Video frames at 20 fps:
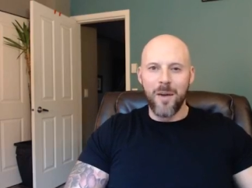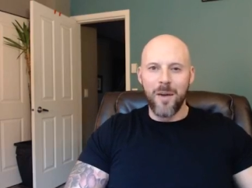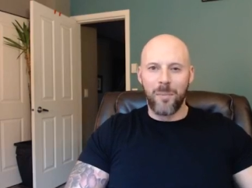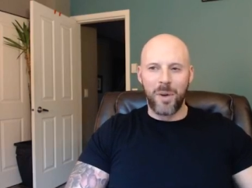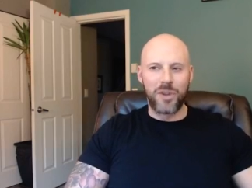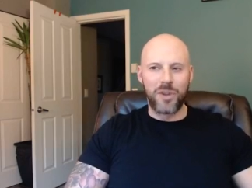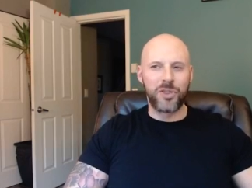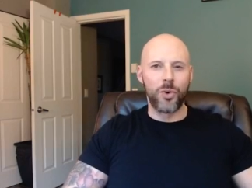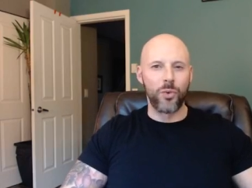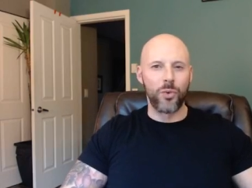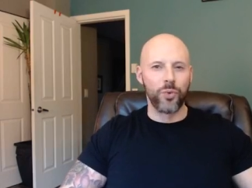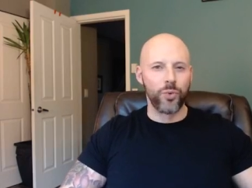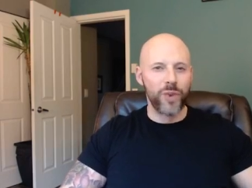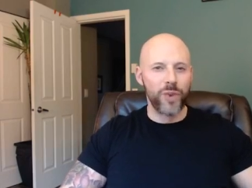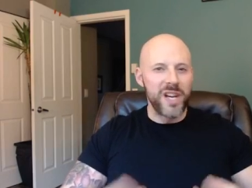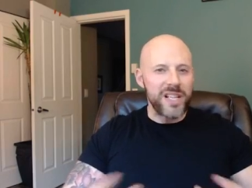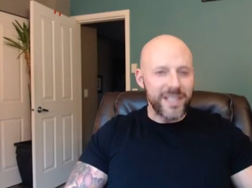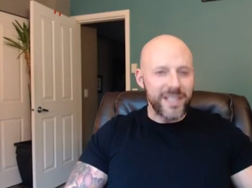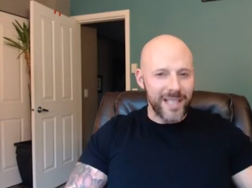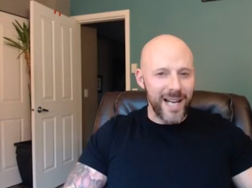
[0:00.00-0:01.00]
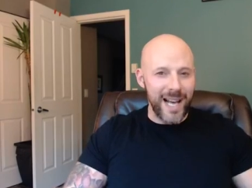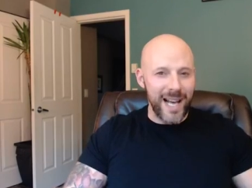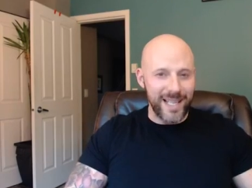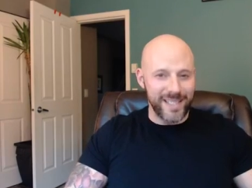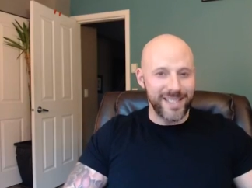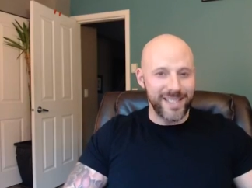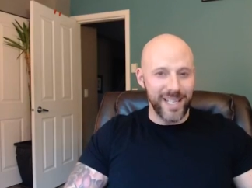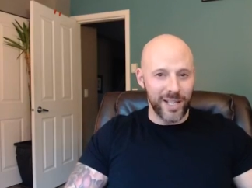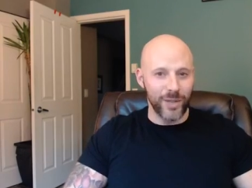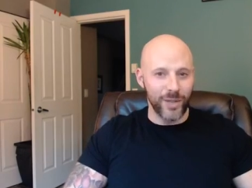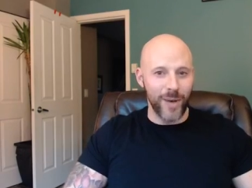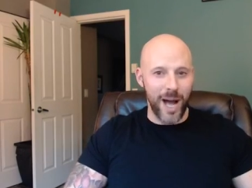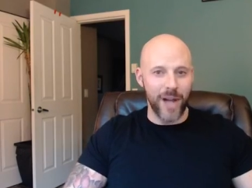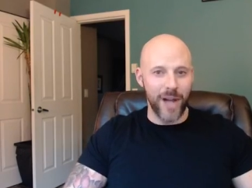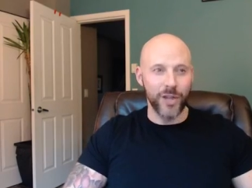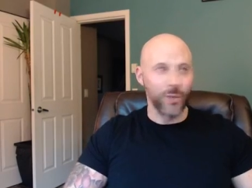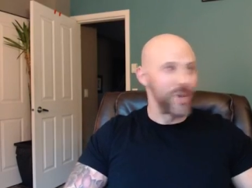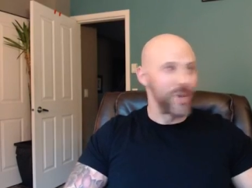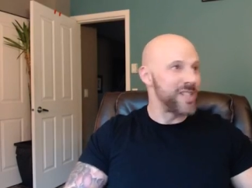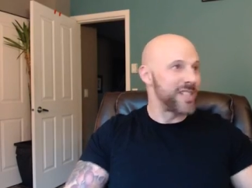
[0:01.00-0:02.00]
but the reason I stick
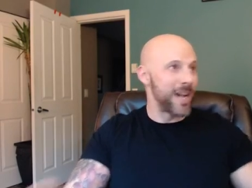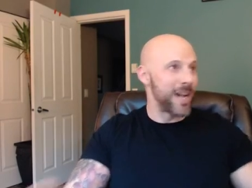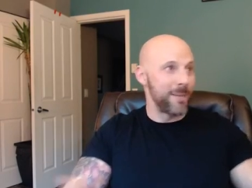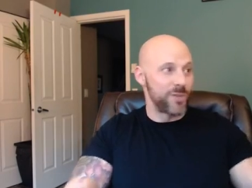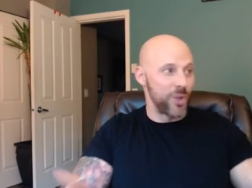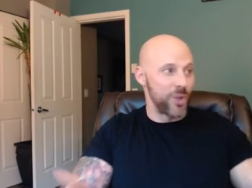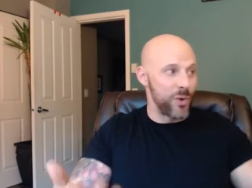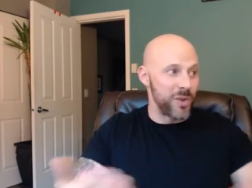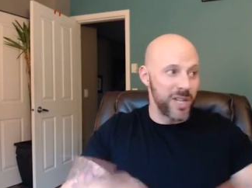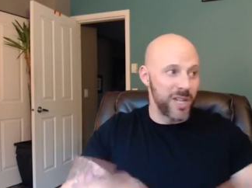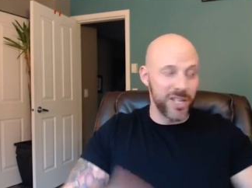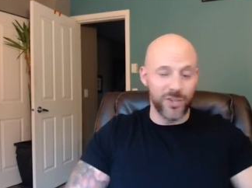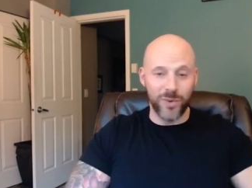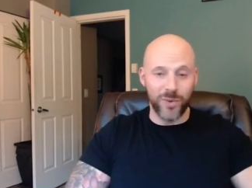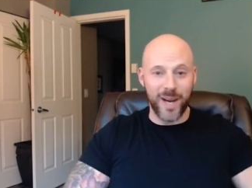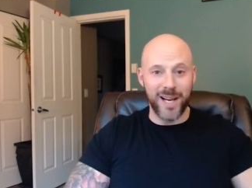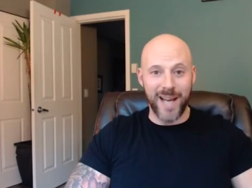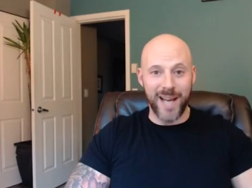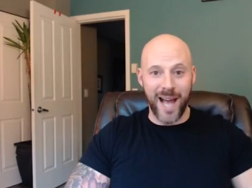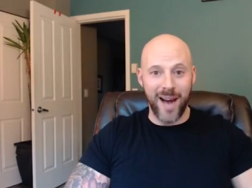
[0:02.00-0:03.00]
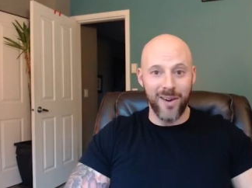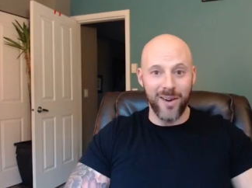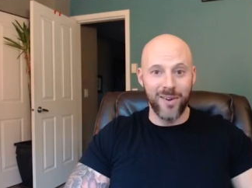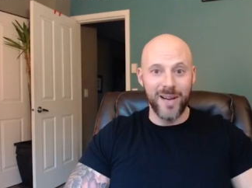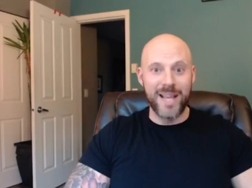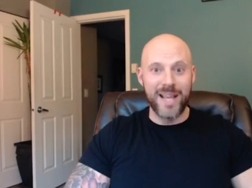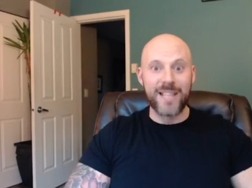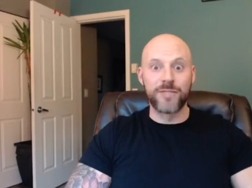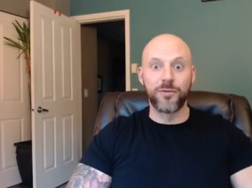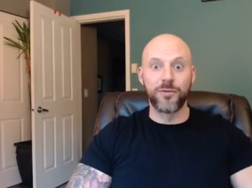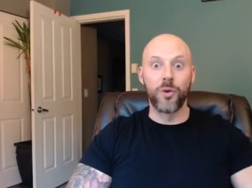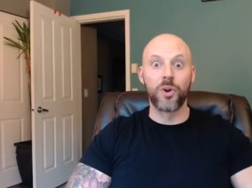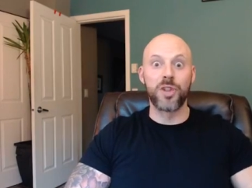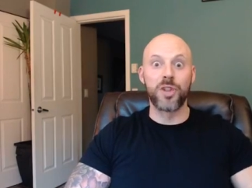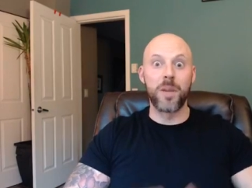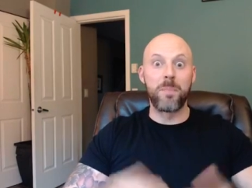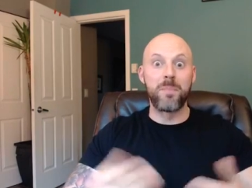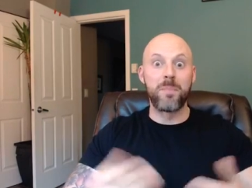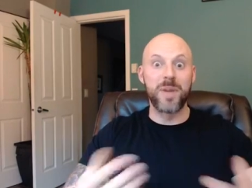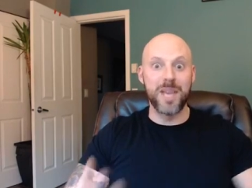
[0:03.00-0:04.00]
around, the reason I'm doing this right now is for
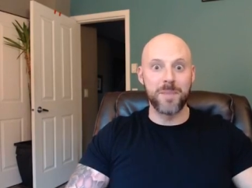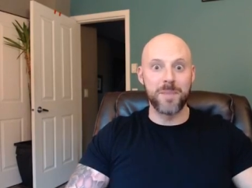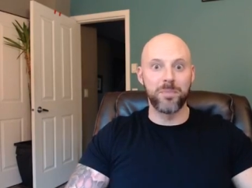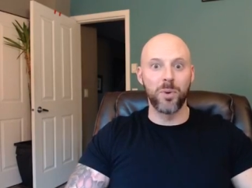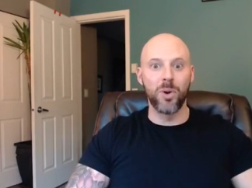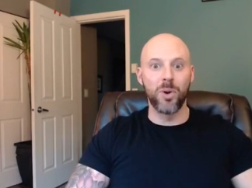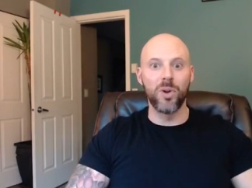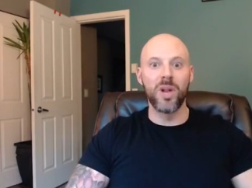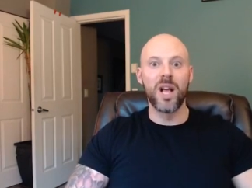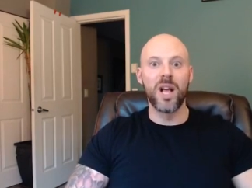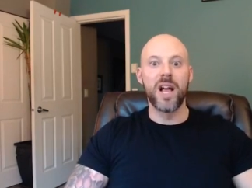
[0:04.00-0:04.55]
the people